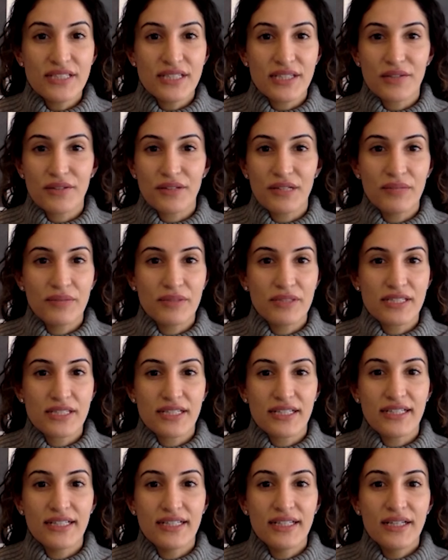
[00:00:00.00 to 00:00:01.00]
Like you're able
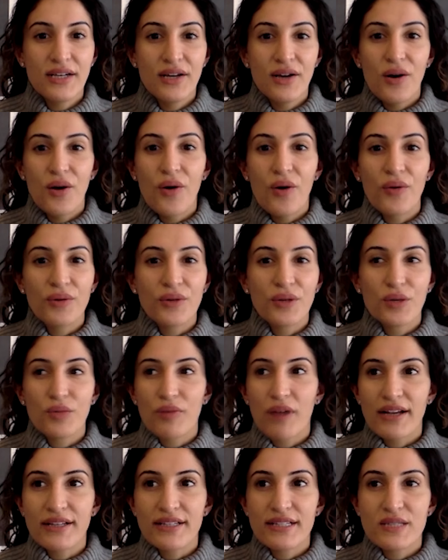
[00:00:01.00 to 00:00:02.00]
to hone your
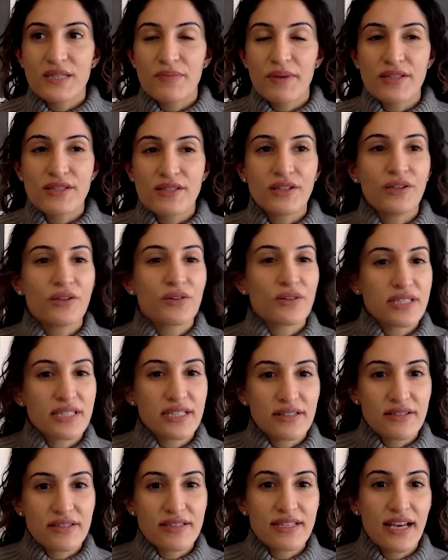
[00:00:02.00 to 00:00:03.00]
practice based on your
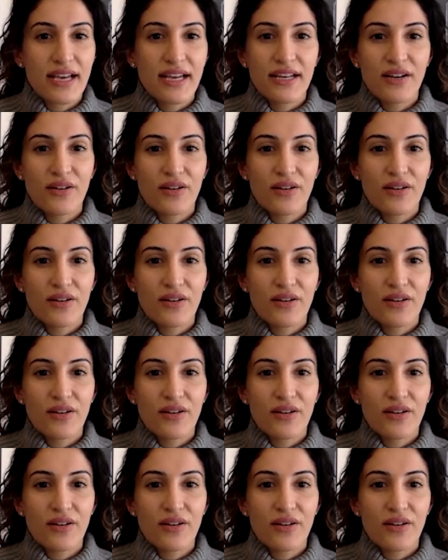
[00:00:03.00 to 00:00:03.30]
skill set